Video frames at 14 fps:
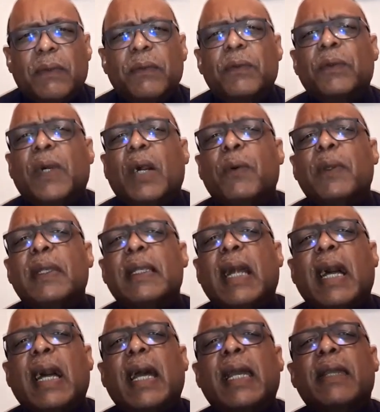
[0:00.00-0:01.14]
through our
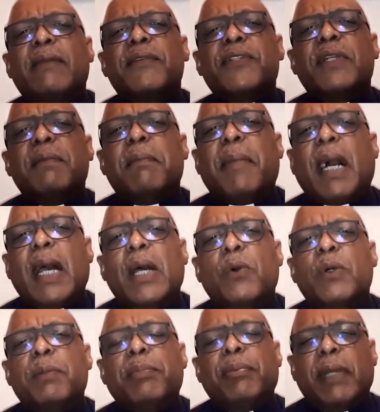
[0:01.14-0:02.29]
lives and by
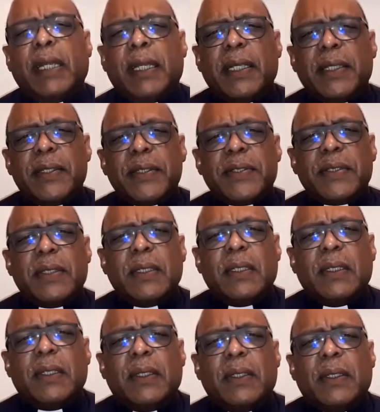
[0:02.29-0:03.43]
our prayers.
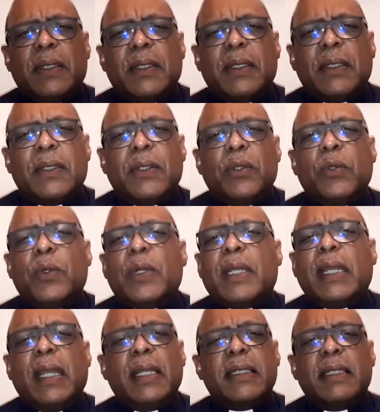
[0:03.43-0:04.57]
Your
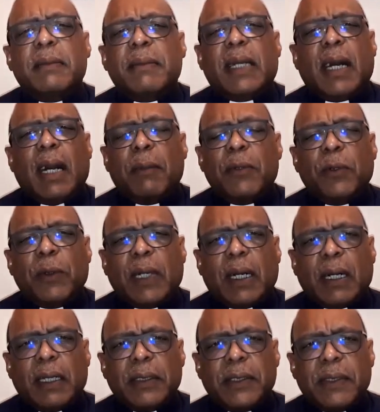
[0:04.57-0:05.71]
kingdom come, O
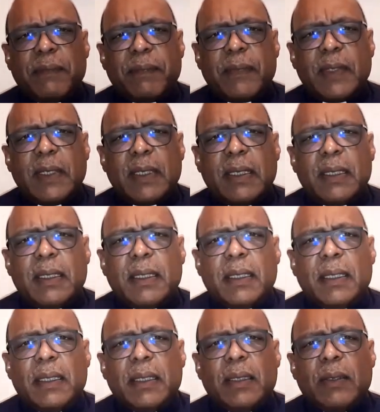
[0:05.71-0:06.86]
God.
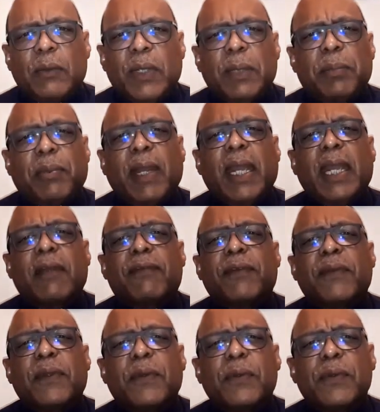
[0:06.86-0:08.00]
We pray
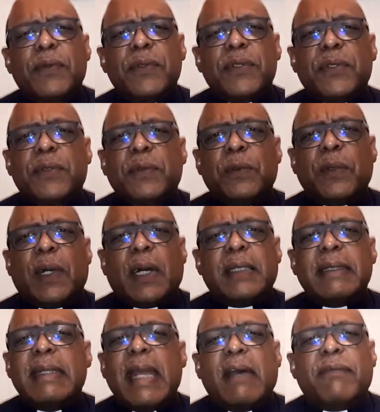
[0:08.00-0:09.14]
for those who are
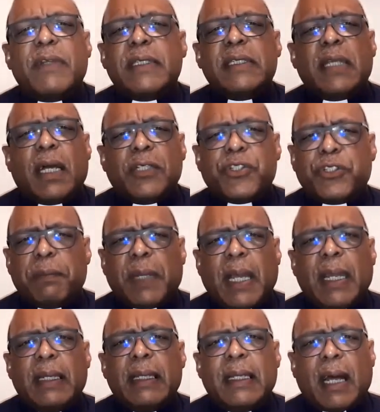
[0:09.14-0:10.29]
never touched
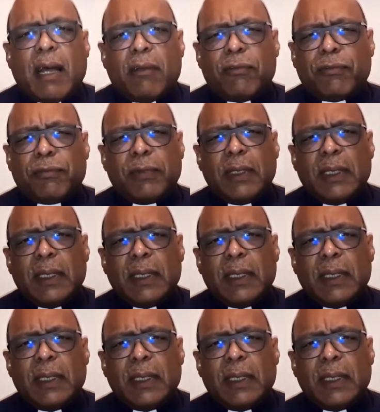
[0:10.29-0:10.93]
by love